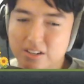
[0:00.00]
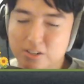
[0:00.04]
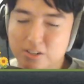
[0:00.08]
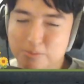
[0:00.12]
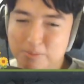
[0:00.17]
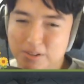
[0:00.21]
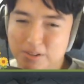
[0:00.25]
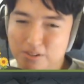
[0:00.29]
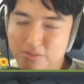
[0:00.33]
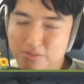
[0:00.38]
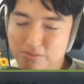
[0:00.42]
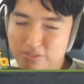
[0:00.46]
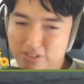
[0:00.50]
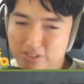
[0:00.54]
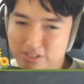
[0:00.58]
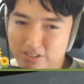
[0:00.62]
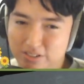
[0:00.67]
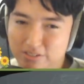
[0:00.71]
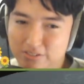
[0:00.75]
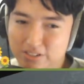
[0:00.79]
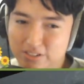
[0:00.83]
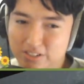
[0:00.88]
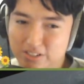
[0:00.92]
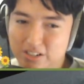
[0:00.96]
a
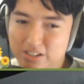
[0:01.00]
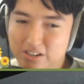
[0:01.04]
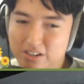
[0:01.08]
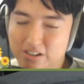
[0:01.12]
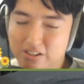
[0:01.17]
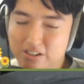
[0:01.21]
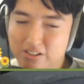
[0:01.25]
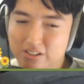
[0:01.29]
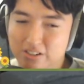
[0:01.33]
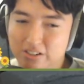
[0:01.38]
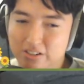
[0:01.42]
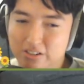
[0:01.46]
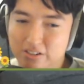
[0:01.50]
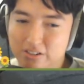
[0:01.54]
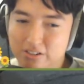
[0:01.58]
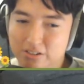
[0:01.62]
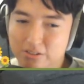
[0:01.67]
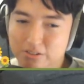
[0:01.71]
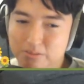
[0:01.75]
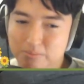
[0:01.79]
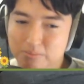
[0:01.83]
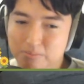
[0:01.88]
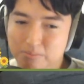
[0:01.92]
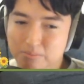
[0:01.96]
really hard year,
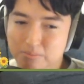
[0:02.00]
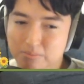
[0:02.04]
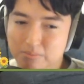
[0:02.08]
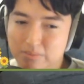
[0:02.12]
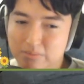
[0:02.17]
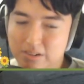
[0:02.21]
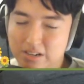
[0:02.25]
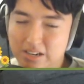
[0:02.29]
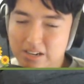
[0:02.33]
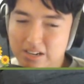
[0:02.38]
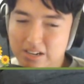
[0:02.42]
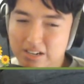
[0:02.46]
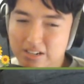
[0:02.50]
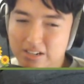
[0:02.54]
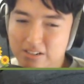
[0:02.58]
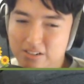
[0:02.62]
and